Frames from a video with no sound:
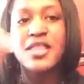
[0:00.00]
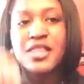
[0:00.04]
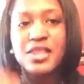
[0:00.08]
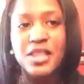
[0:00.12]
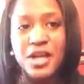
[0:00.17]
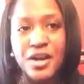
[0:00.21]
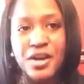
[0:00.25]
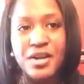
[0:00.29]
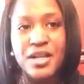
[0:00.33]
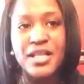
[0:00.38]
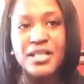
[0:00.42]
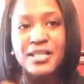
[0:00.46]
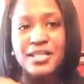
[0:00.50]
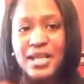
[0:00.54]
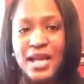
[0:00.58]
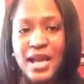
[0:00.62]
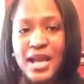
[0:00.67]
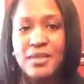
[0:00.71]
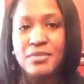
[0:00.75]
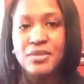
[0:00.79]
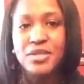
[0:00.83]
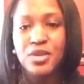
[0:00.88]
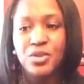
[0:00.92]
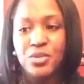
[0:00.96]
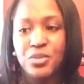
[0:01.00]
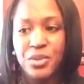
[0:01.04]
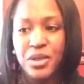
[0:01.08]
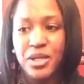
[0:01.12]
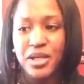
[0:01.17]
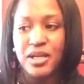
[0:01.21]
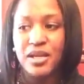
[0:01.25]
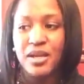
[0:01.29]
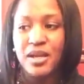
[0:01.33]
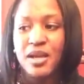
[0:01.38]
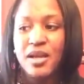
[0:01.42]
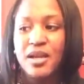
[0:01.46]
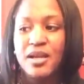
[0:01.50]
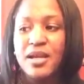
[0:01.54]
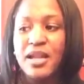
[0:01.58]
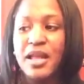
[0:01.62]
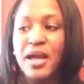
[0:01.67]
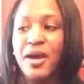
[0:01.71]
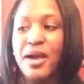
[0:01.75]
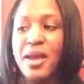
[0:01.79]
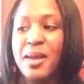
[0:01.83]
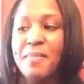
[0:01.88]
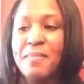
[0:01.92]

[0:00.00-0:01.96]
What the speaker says: 30 times a week. Now